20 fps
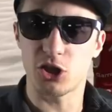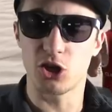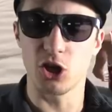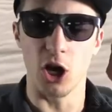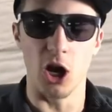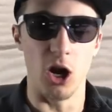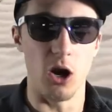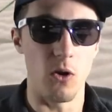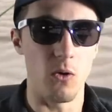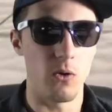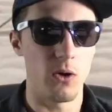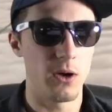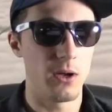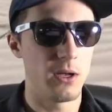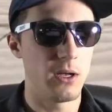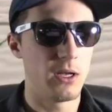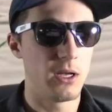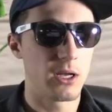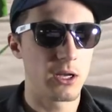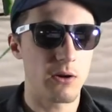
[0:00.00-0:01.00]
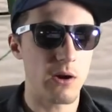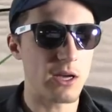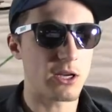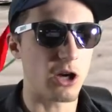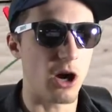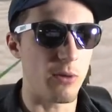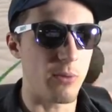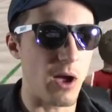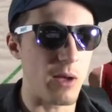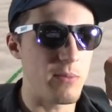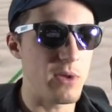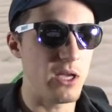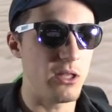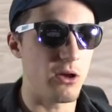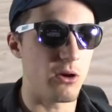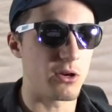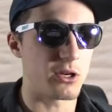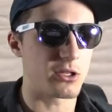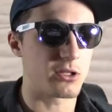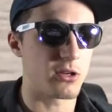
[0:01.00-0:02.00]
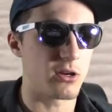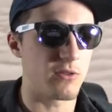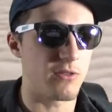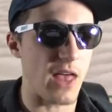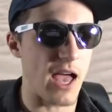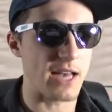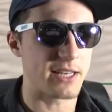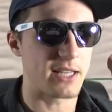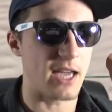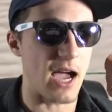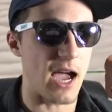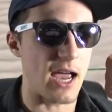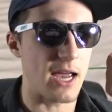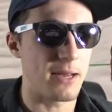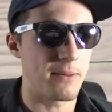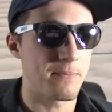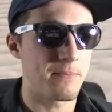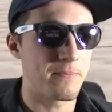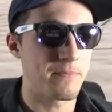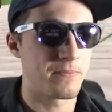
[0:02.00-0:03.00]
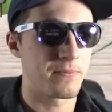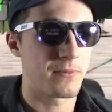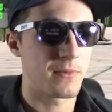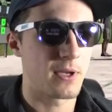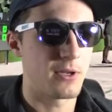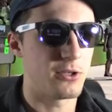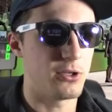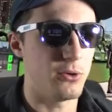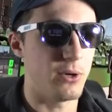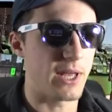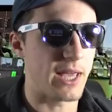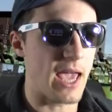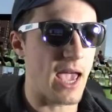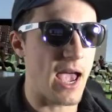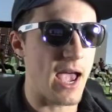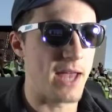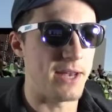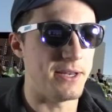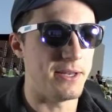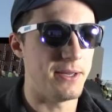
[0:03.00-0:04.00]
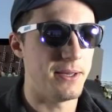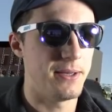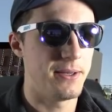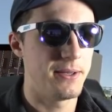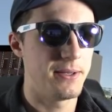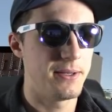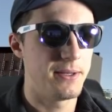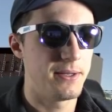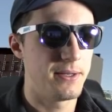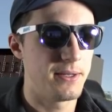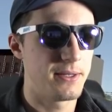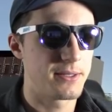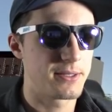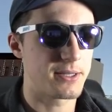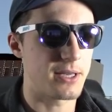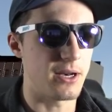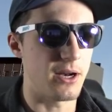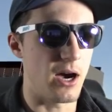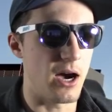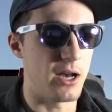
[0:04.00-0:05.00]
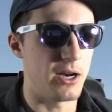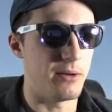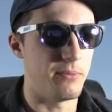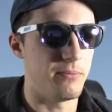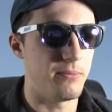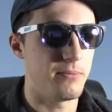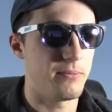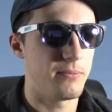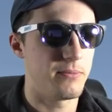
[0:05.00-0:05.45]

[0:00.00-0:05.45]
Joe! Great call by me, though, to serve that guy. Do it again. Let's get on him.